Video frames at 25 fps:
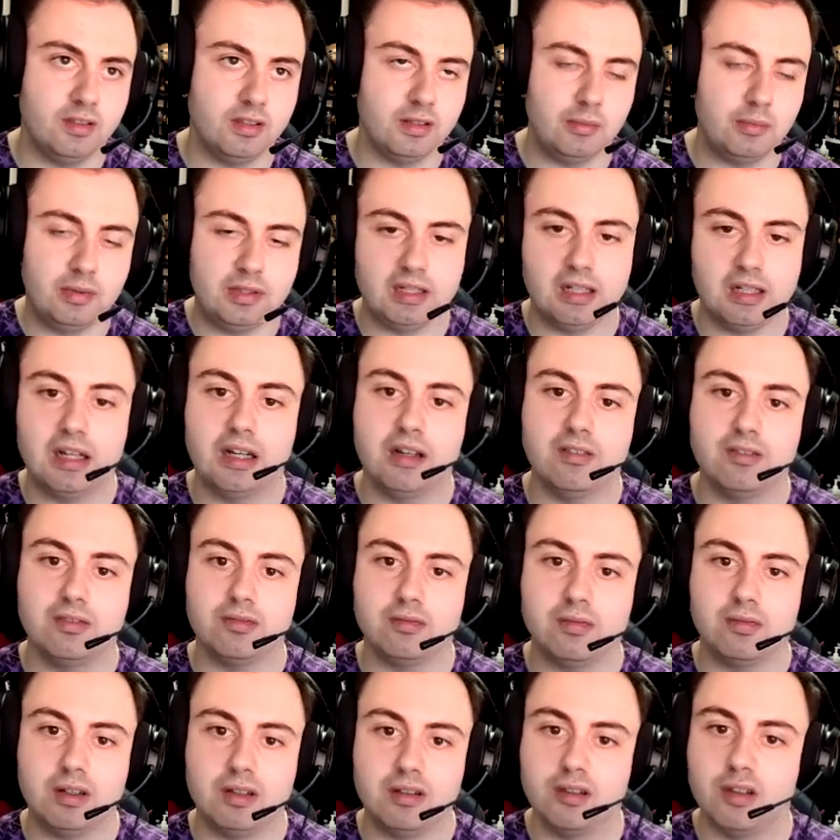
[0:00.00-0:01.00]
then we have
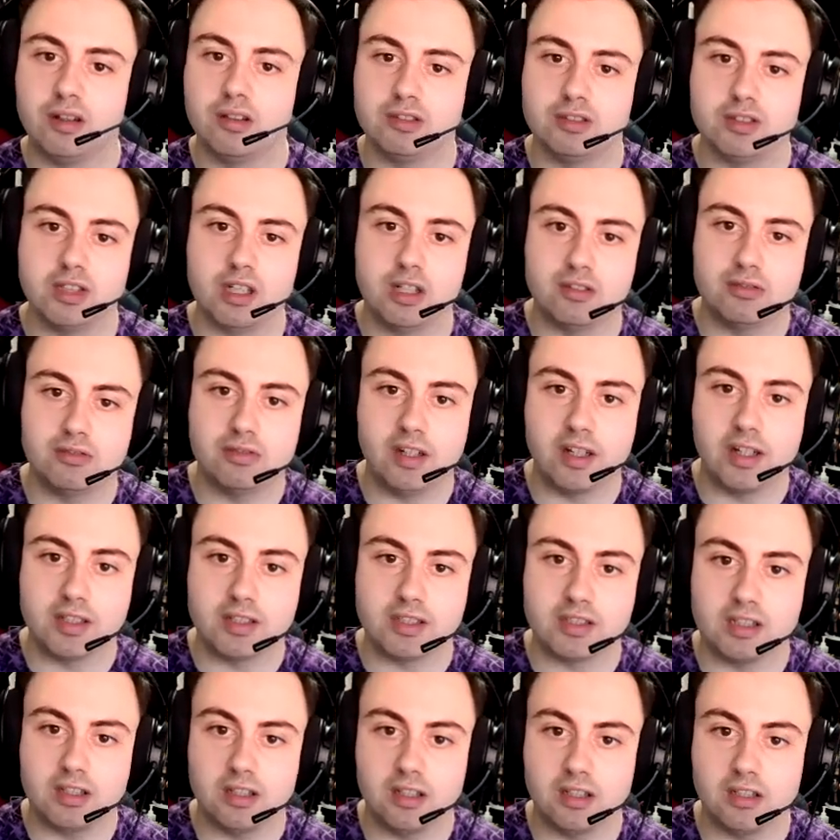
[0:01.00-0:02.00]
like start
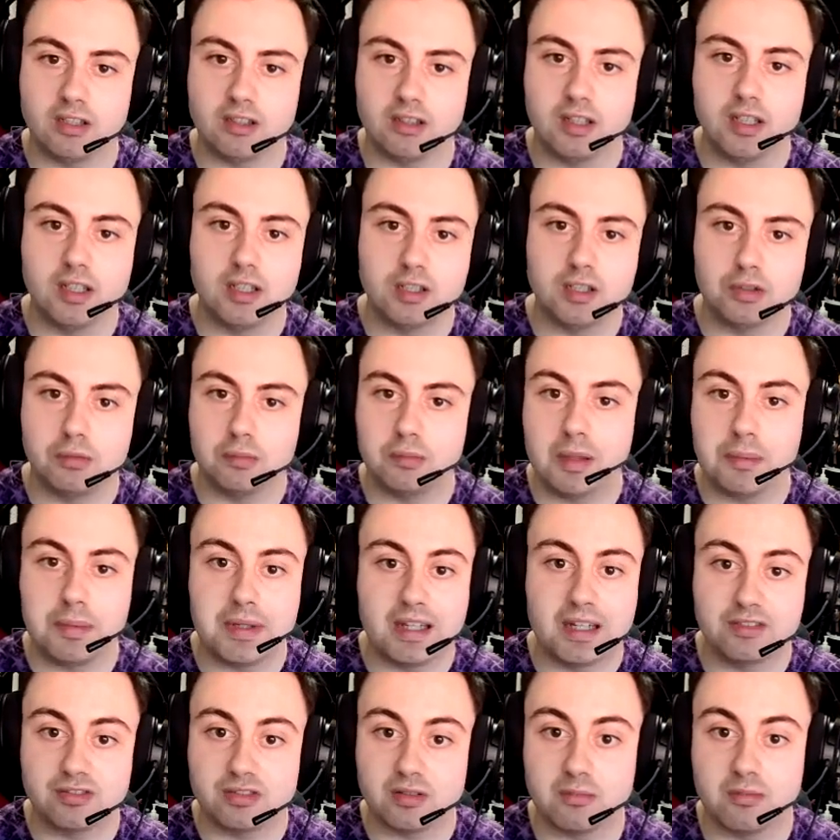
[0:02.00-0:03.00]
fresh. Like
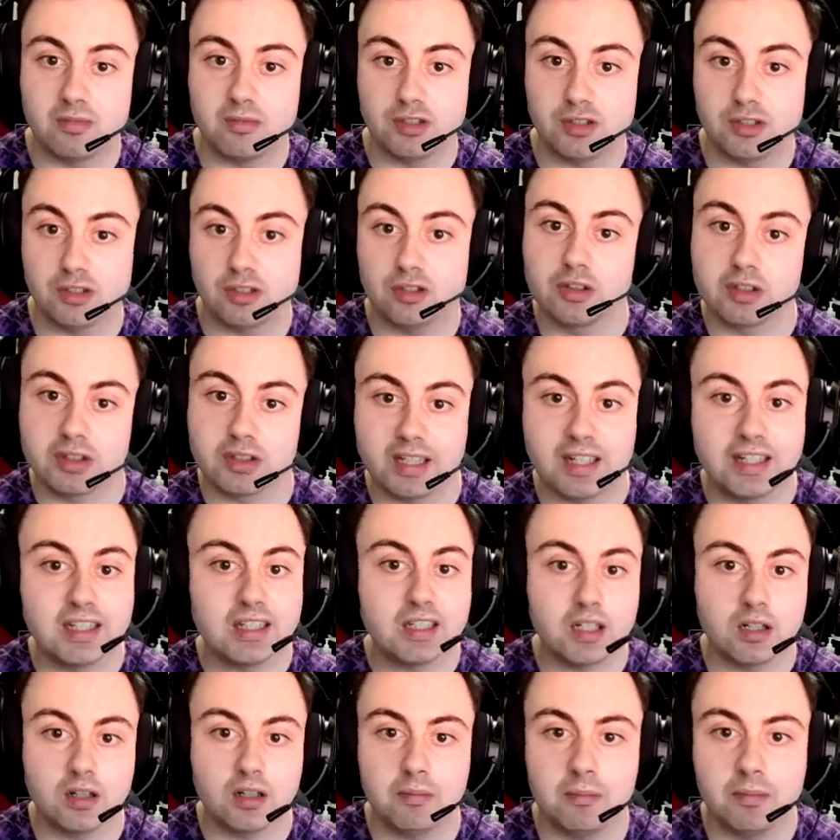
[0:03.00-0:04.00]
maybe have some. You got
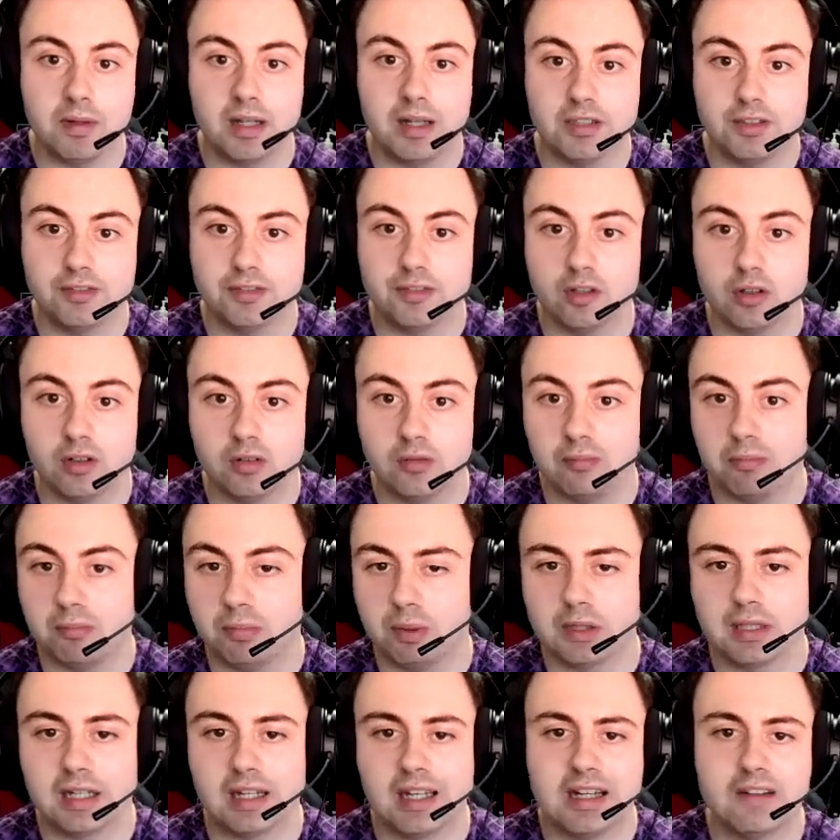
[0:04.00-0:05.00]
Kate come back. You've got
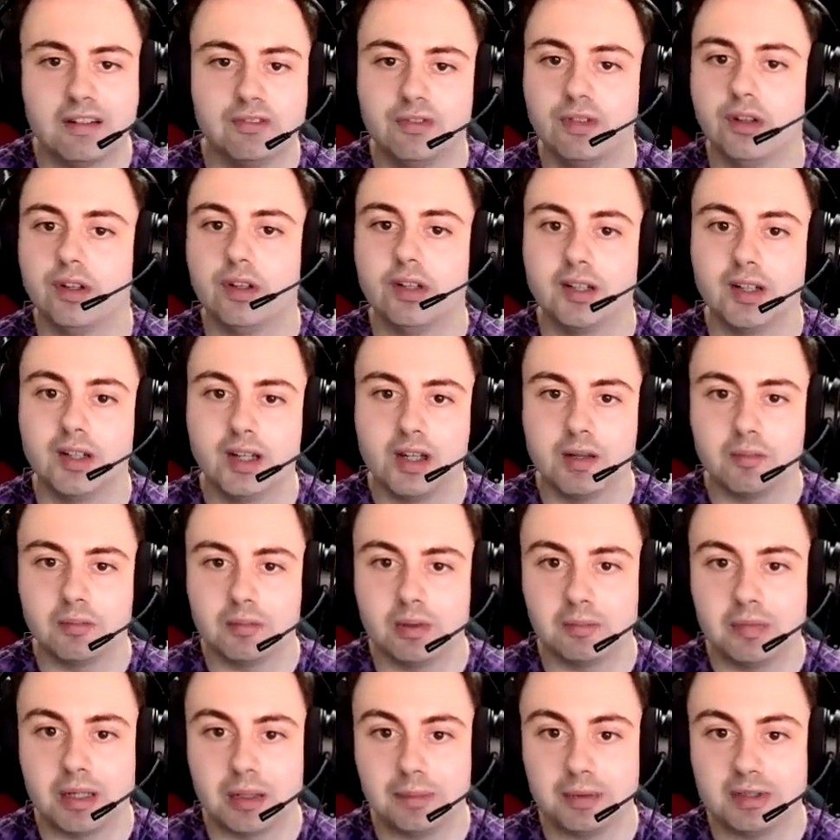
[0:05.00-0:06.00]
Bon Lamford,
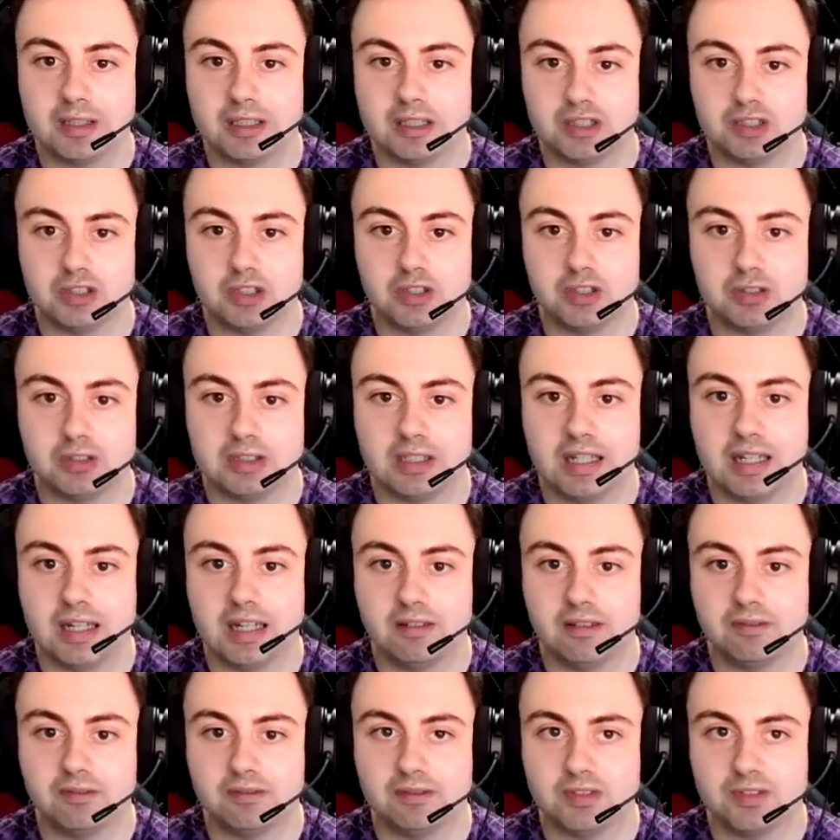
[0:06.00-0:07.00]
but maybe just use
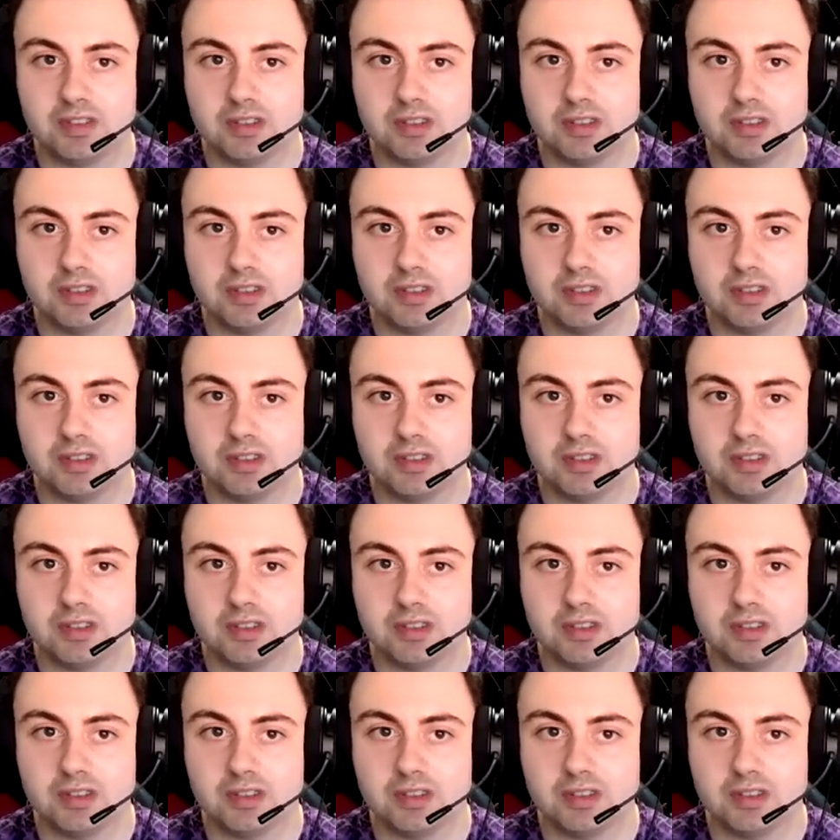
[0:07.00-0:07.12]
that